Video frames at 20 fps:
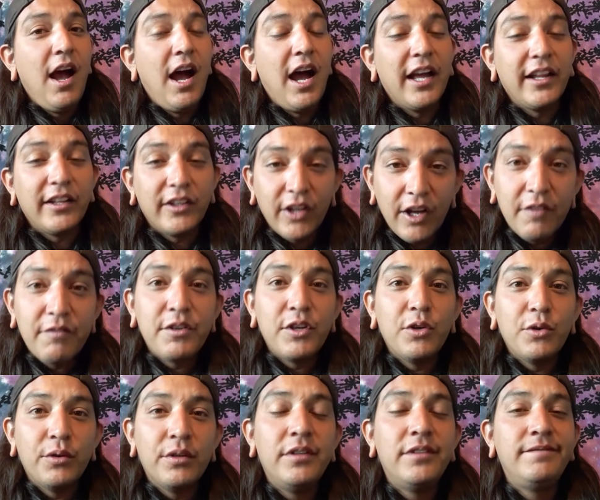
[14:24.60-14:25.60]
I love
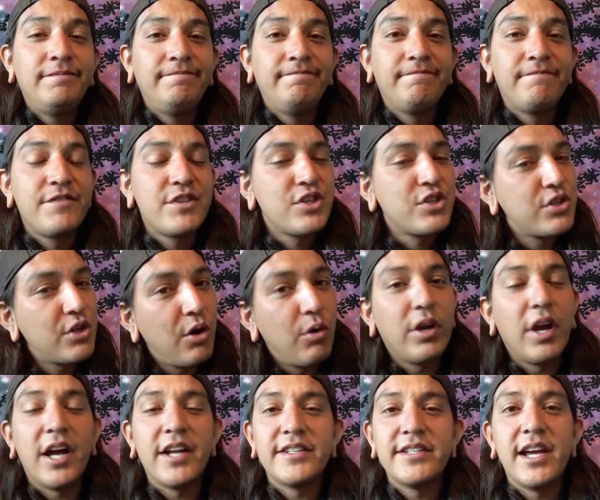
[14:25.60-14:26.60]
you so
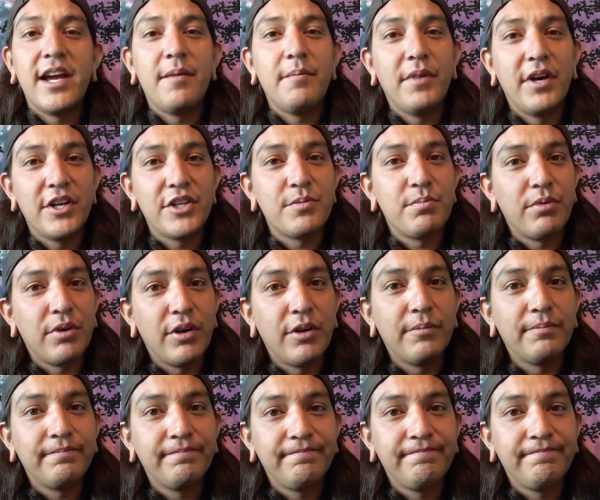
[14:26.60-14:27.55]
goddamn much, bro.